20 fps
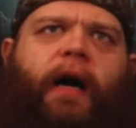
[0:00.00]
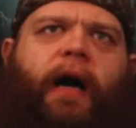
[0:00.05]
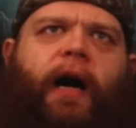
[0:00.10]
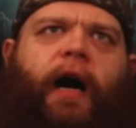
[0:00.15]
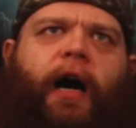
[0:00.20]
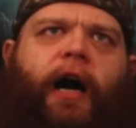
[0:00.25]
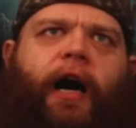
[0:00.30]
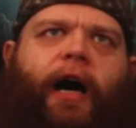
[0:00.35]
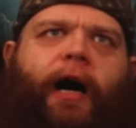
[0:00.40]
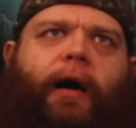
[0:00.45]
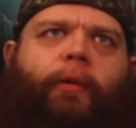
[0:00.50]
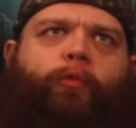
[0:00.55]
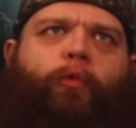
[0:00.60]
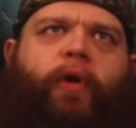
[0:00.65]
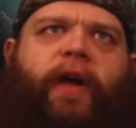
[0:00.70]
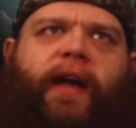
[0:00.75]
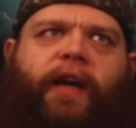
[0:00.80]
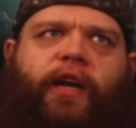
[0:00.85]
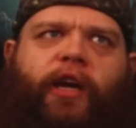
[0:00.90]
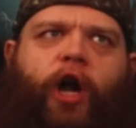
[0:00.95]

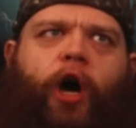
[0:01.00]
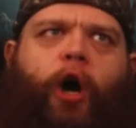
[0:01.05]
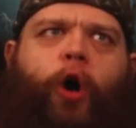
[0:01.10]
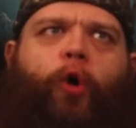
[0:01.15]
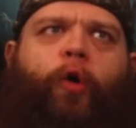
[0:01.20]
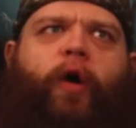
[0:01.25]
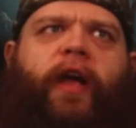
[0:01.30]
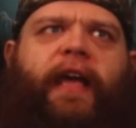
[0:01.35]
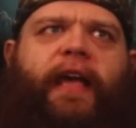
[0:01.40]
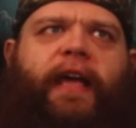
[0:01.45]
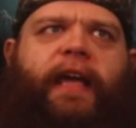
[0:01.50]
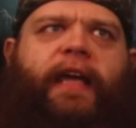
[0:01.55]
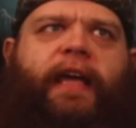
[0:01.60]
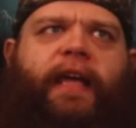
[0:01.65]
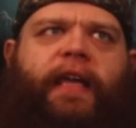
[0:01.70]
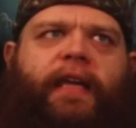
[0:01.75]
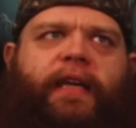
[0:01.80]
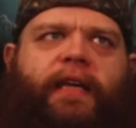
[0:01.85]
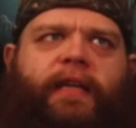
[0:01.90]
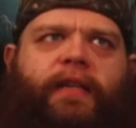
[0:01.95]
We know
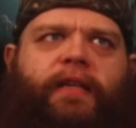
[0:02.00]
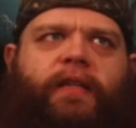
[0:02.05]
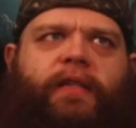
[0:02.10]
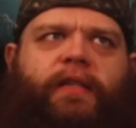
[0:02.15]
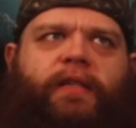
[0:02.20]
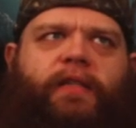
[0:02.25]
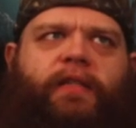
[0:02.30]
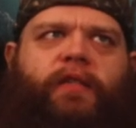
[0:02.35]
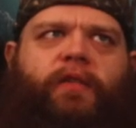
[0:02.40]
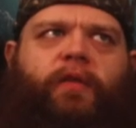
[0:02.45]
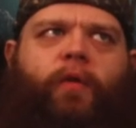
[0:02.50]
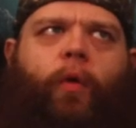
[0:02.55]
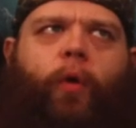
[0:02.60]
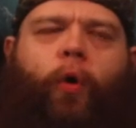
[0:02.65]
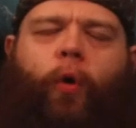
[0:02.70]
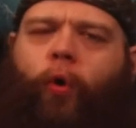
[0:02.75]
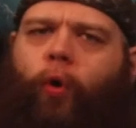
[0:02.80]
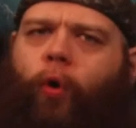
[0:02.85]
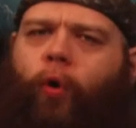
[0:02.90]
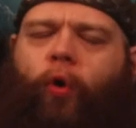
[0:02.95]
he is
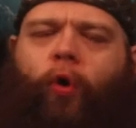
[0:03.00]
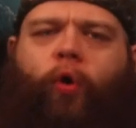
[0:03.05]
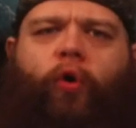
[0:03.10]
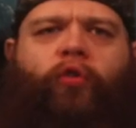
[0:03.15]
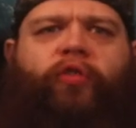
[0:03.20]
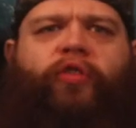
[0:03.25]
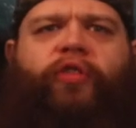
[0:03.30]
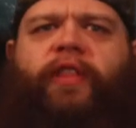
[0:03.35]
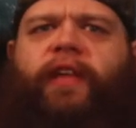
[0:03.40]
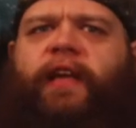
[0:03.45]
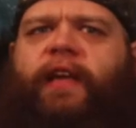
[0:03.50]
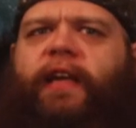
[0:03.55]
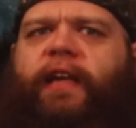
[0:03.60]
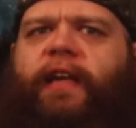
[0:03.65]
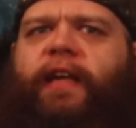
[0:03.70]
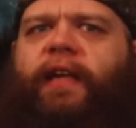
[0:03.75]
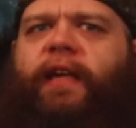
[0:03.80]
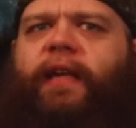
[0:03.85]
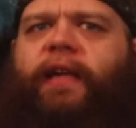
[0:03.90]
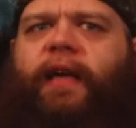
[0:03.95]
old
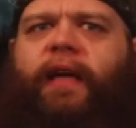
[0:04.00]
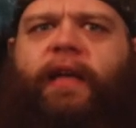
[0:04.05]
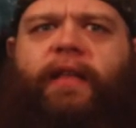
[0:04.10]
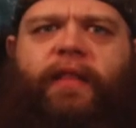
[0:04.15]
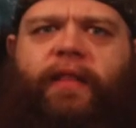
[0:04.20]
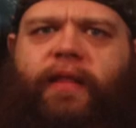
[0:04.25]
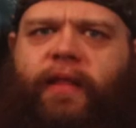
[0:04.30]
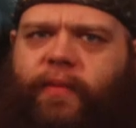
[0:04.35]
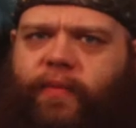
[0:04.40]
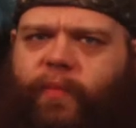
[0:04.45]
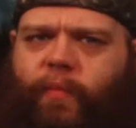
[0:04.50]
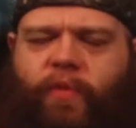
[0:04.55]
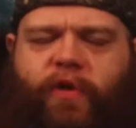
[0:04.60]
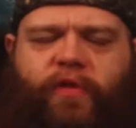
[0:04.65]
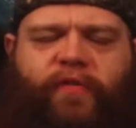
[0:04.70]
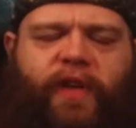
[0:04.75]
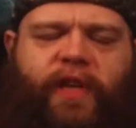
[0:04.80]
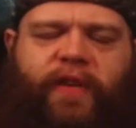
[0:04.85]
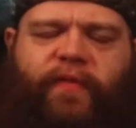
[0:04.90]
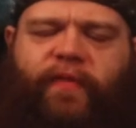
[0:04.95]
in
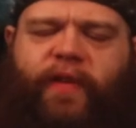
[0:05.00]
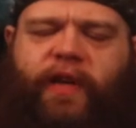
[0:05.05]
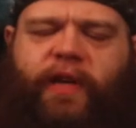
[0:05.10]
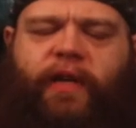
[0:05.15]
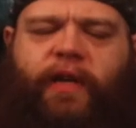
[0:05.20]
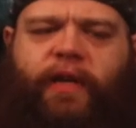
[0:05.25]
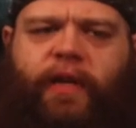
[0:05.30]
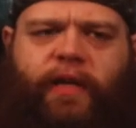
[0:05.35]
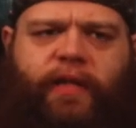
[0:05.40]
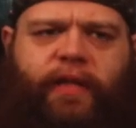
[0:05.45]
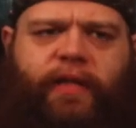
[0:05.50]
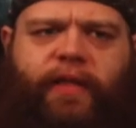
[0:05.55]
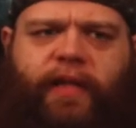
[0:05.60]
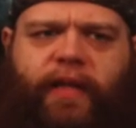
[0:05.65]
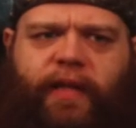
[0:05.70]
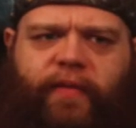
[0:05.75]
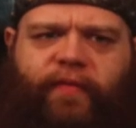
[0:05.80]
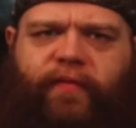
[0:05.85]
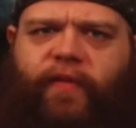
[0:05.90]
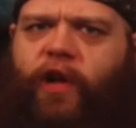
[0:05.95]

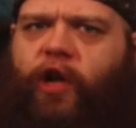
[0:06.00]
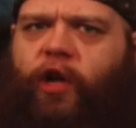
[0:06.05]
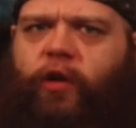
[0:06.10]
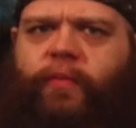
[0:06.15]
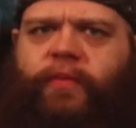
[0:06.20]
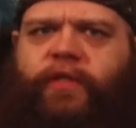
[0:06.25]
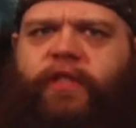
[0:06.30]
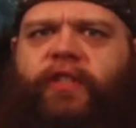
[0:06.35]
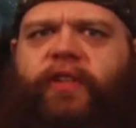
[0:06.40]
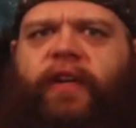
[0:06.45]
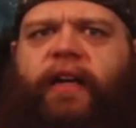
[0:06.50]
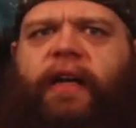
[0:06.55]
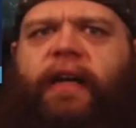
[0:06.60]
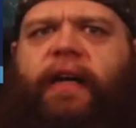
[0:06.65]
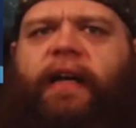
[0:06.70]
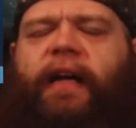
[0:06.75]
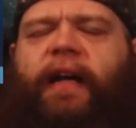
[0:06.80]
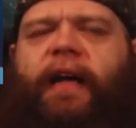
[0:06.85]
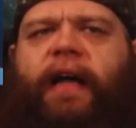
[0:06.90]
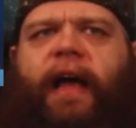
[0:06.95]
the films,
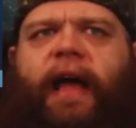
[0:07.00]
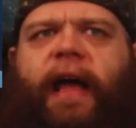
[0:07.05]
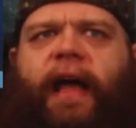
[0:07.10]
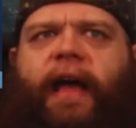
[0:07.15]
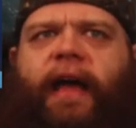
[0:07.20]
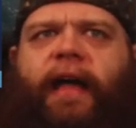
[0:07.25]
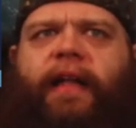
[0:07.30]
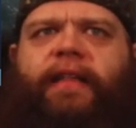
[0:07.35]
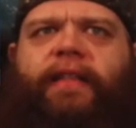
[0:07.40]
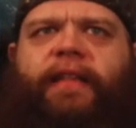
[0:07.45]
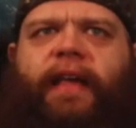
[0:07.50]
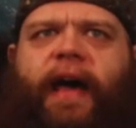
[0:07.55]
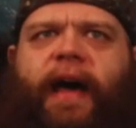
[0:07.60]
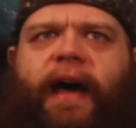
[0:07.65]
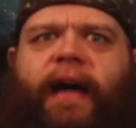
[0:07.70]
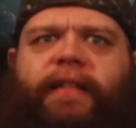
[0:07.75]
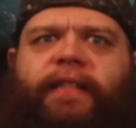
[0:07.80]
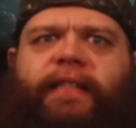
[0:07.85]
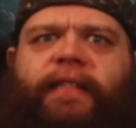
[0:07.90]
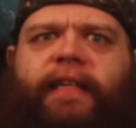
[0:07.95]
and
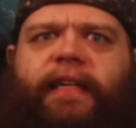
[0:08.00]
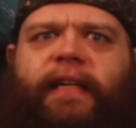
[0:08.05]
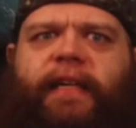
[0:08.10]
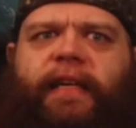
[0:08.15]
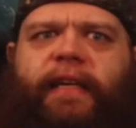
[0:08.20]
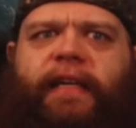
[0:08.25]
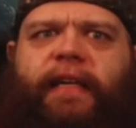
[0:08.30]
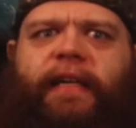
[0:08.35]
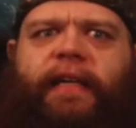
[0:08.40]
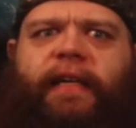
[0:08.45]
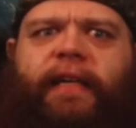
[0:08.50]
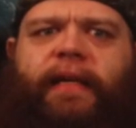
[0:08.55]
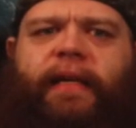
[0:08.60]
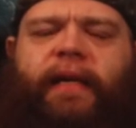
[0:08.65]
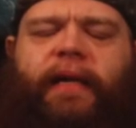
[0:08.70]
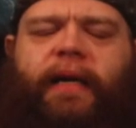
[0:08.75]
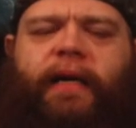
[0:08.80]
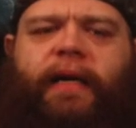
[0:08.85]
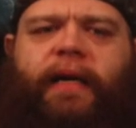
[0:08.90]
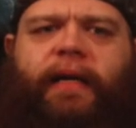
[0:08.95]
that
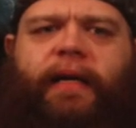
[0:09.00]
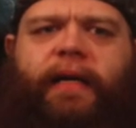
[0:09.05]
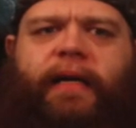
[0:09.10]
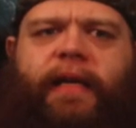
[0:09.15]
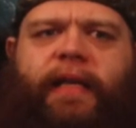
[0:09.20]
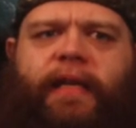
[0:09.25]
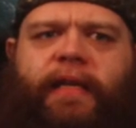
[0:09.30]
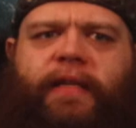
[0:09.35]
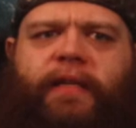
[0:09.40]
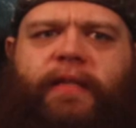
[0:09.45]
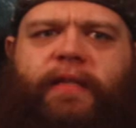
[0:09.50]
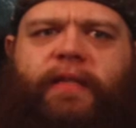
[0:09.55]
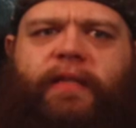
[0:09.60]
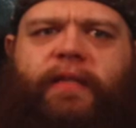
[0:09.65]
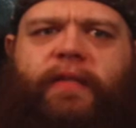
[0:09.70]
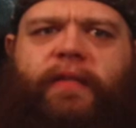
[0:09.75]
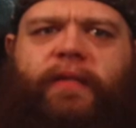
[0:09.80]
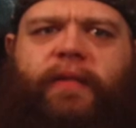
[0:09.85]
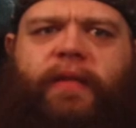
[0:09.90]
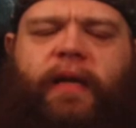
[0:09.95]
he
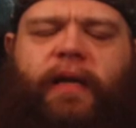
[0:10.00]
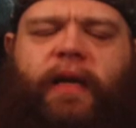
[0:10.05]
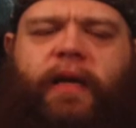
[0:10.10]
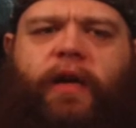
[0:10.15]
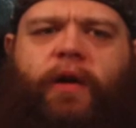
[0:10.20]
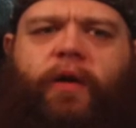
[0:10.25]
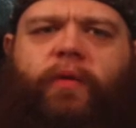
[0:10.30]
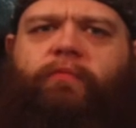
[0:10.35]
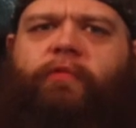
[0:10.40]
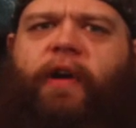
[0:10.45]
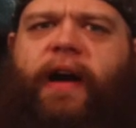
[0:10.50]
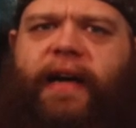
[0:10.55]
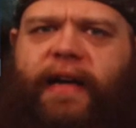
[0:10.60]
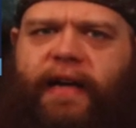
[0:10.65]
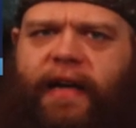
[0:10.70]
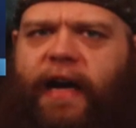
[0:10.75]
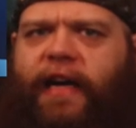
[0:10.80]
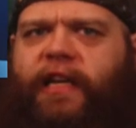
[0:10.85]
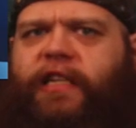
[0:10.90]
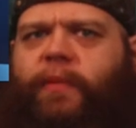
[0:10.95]
is
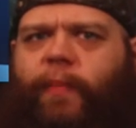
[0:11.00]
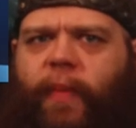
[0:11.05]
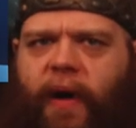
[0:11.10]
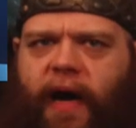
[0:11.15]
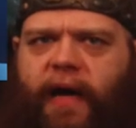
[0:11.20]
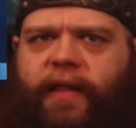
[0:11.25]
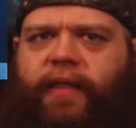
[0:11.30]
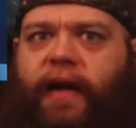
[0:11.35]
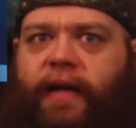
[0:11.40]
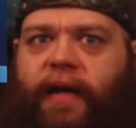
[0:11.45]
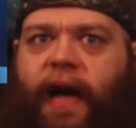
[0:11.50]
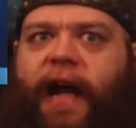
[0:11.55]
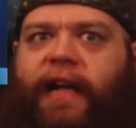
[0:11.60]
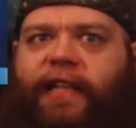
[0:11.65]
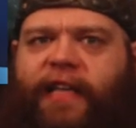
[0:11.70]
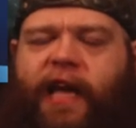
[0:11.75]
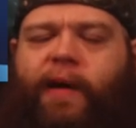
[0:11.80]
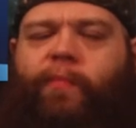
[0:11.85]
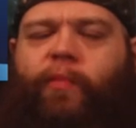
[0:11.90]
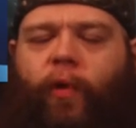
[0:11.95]
recognized by the high
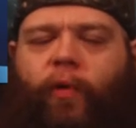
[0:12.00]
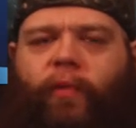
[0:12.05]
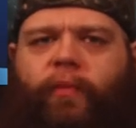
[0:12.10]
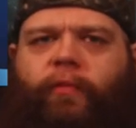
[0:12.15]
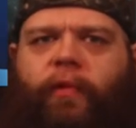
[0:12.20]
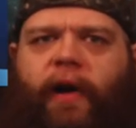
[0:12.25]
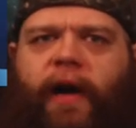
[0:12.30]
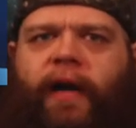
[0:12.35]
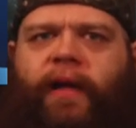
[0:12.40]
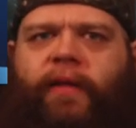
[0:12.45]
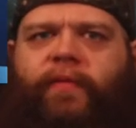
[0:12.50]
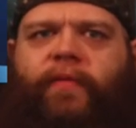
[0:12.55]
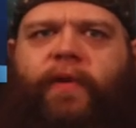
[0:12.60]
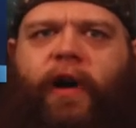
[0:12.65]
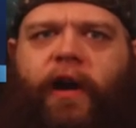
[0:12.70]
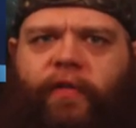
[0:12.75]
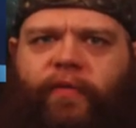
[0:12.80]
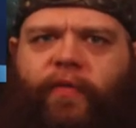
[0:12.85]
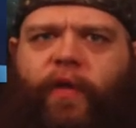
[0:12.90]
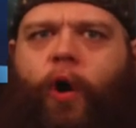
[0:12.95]
table, right,
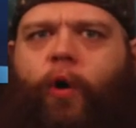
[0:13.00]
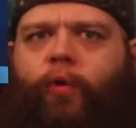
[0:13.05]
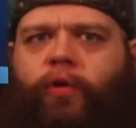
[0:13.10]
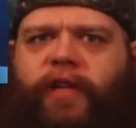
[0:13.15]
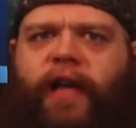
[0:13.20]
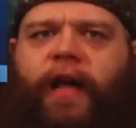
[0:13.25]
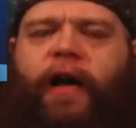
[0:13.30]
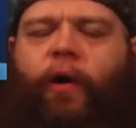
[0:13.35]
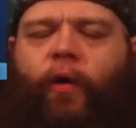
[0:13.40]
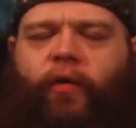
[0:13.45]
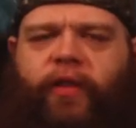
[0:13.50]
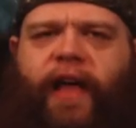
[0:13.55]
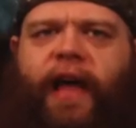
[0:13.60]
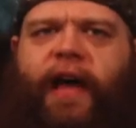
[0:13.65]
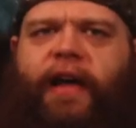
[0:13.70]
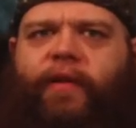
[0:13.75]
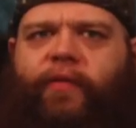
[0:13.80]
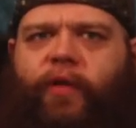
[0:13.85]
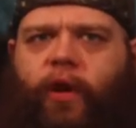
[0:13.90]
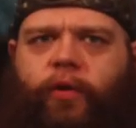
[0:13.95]
of the hotel, the
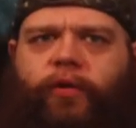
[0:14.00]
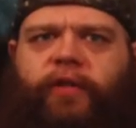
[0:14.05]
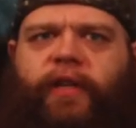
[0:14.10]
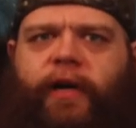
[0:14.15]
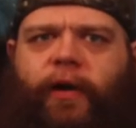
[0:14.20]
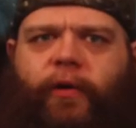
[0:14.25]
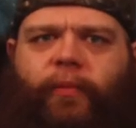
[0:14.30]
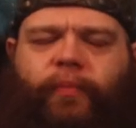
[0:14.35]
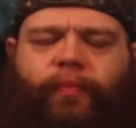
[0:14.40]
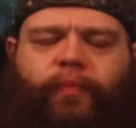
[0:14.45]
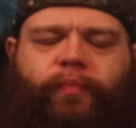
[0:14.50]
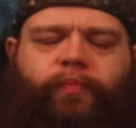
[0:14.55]
head of the hotel.